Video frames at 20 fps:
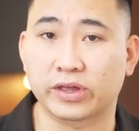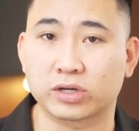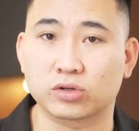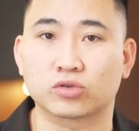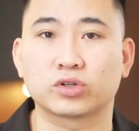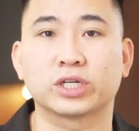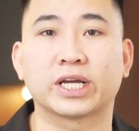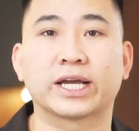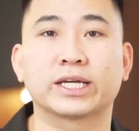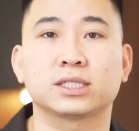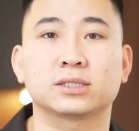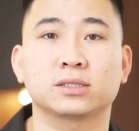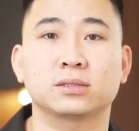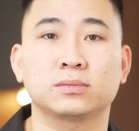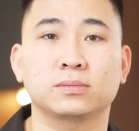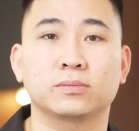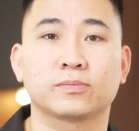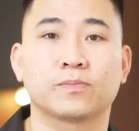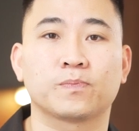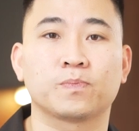the
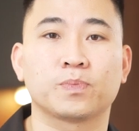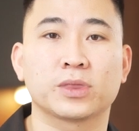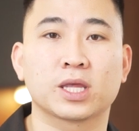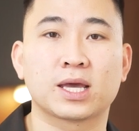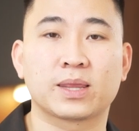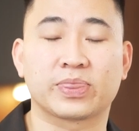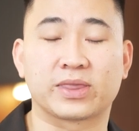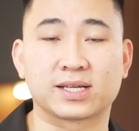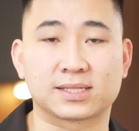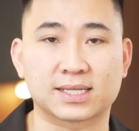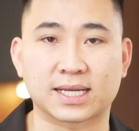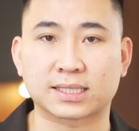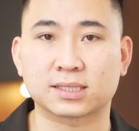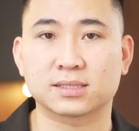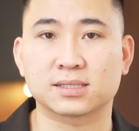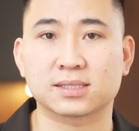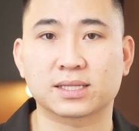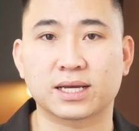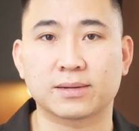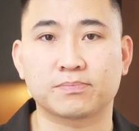creator. The
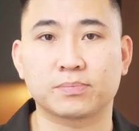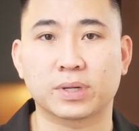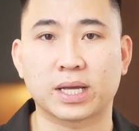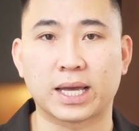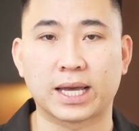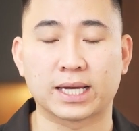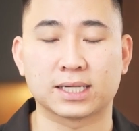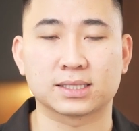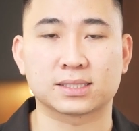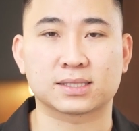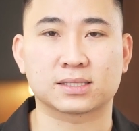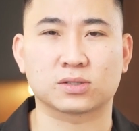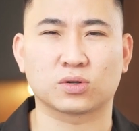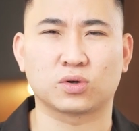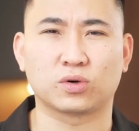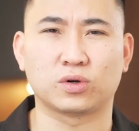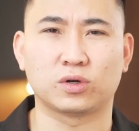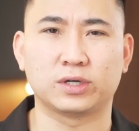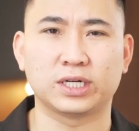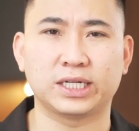second step is
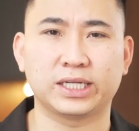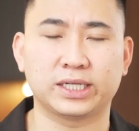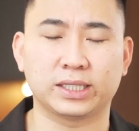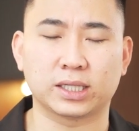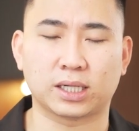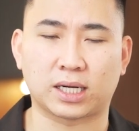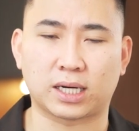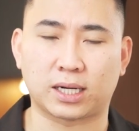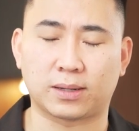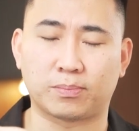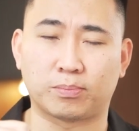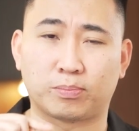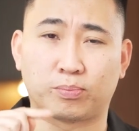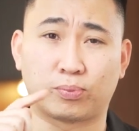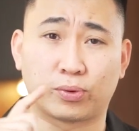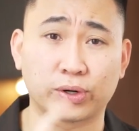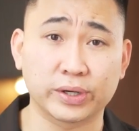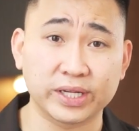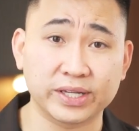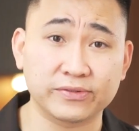really
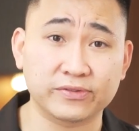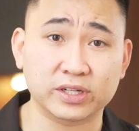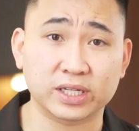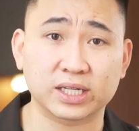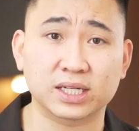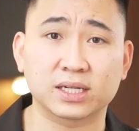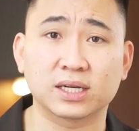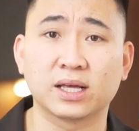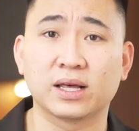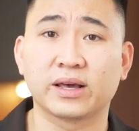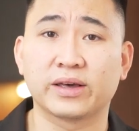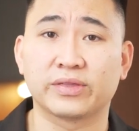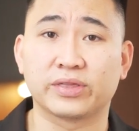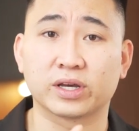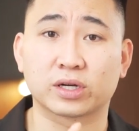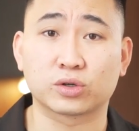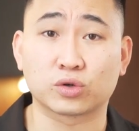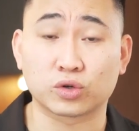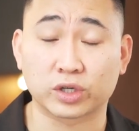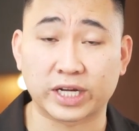briefing
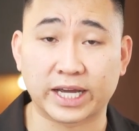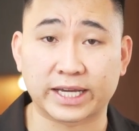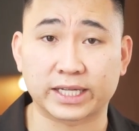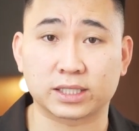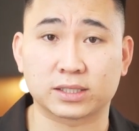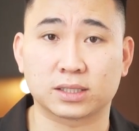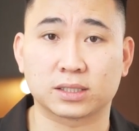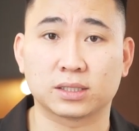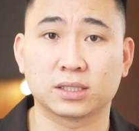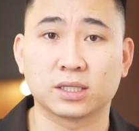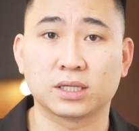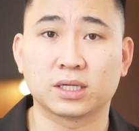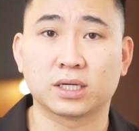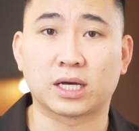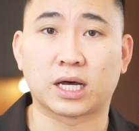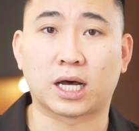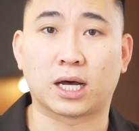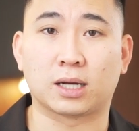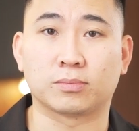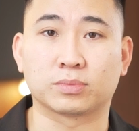the creator,
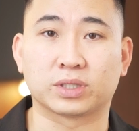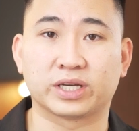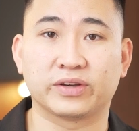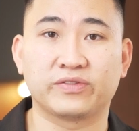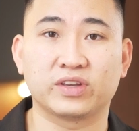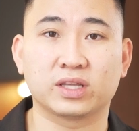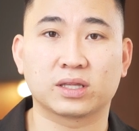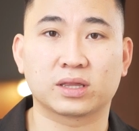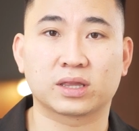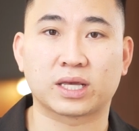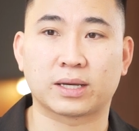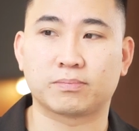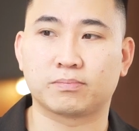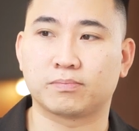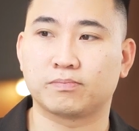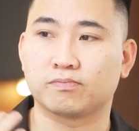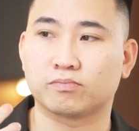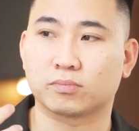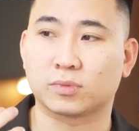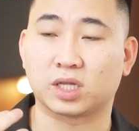giving
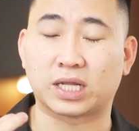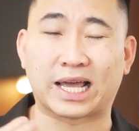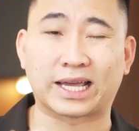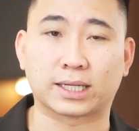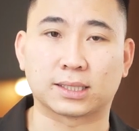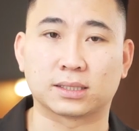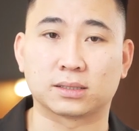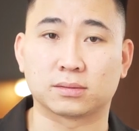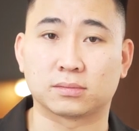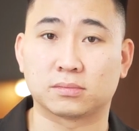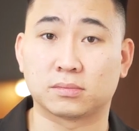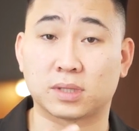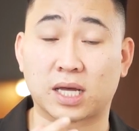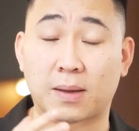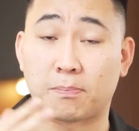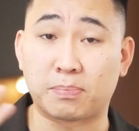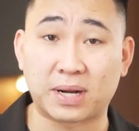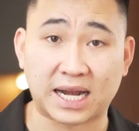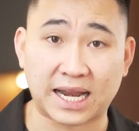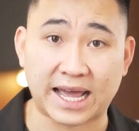them
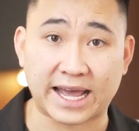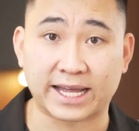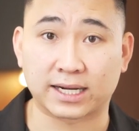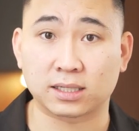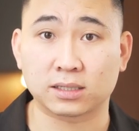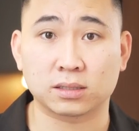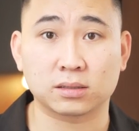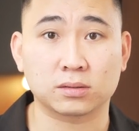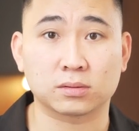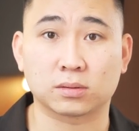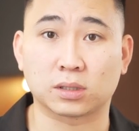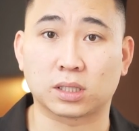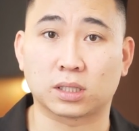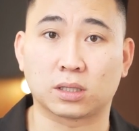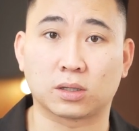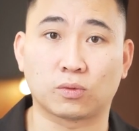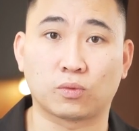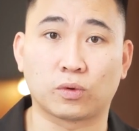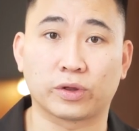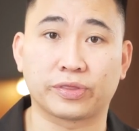a plan,
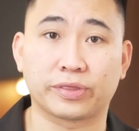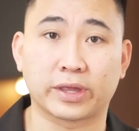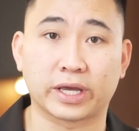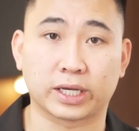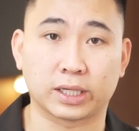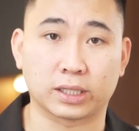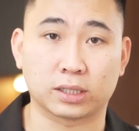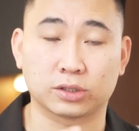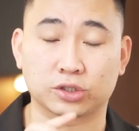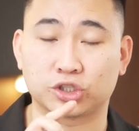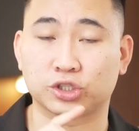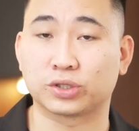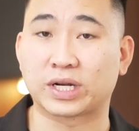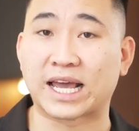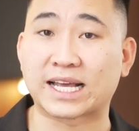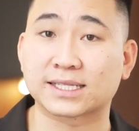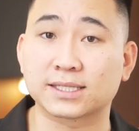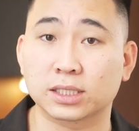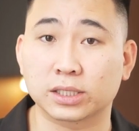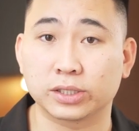what they should
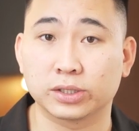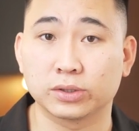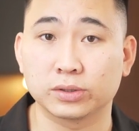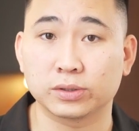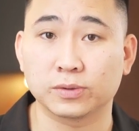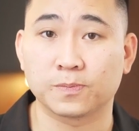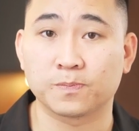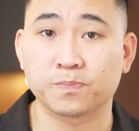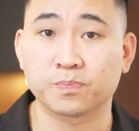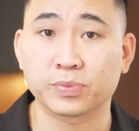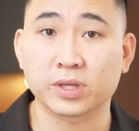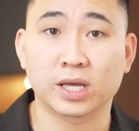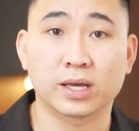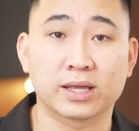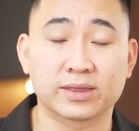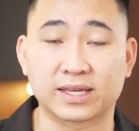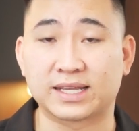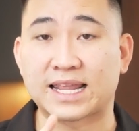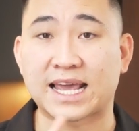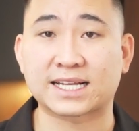execute.
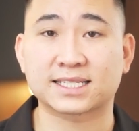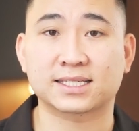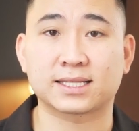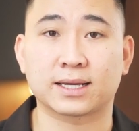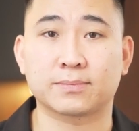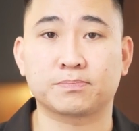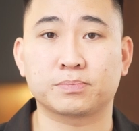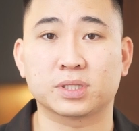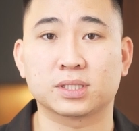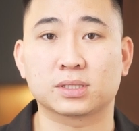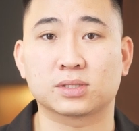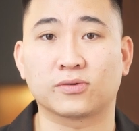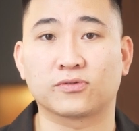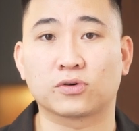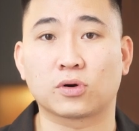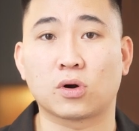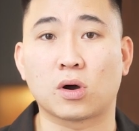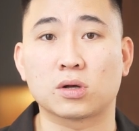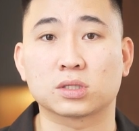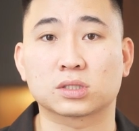The next step is,
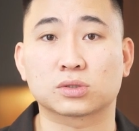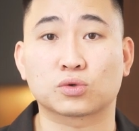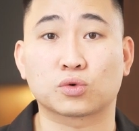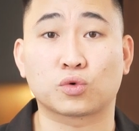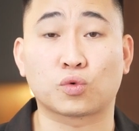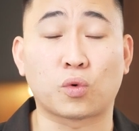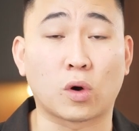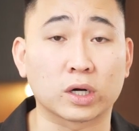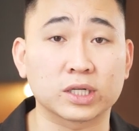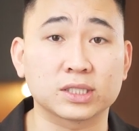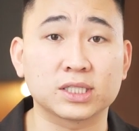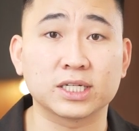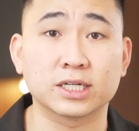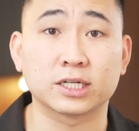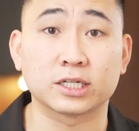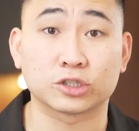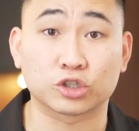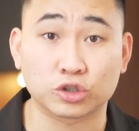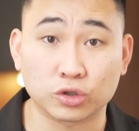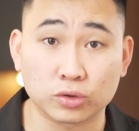of course, quality
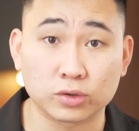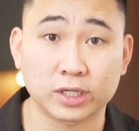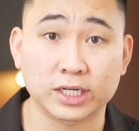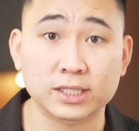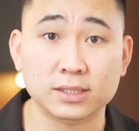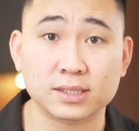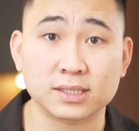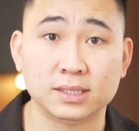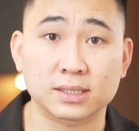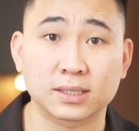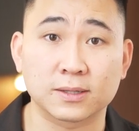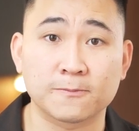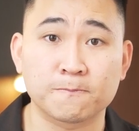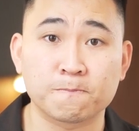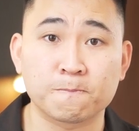assurance,